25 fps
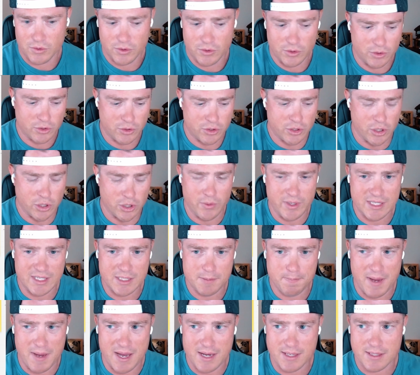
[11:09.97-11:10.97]
don't
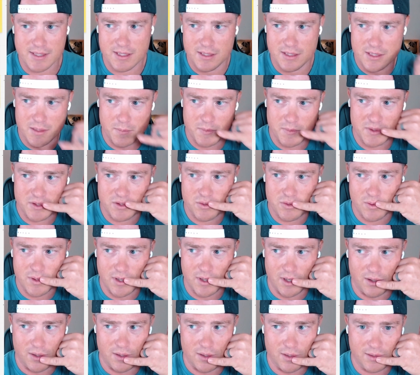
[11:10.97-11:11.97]
expect someone to
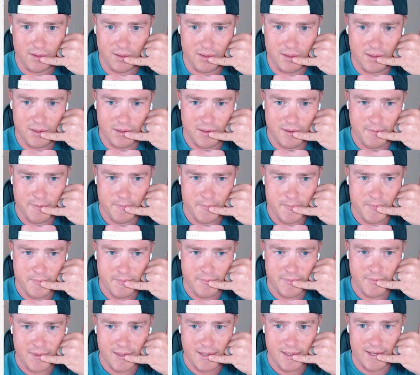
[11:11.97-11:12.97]
call
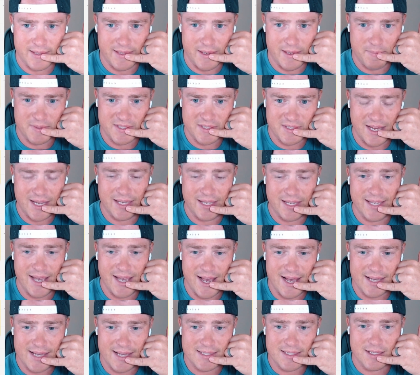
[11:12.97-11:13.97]
and them to say
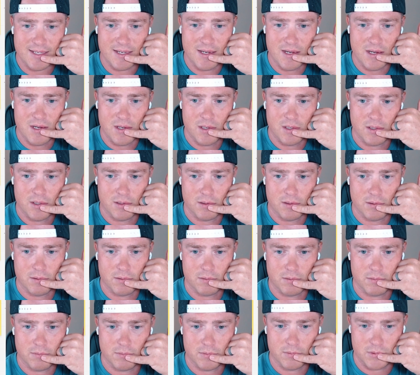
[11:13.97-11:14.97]
yes
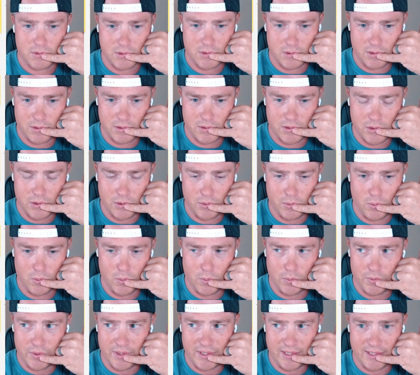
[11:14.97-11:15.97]

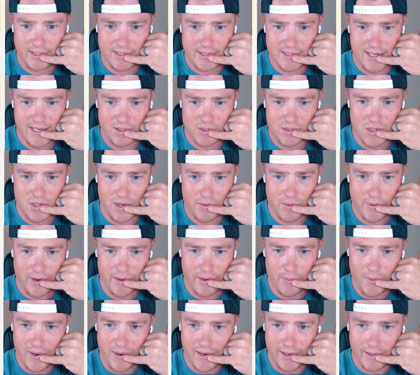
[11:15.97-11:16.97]
to the sales call right
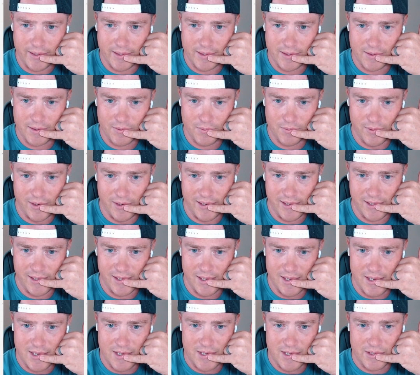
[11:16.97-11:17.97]
away, right?
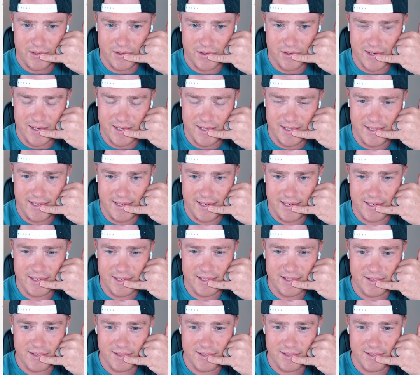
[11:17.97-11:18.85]
You're going to need,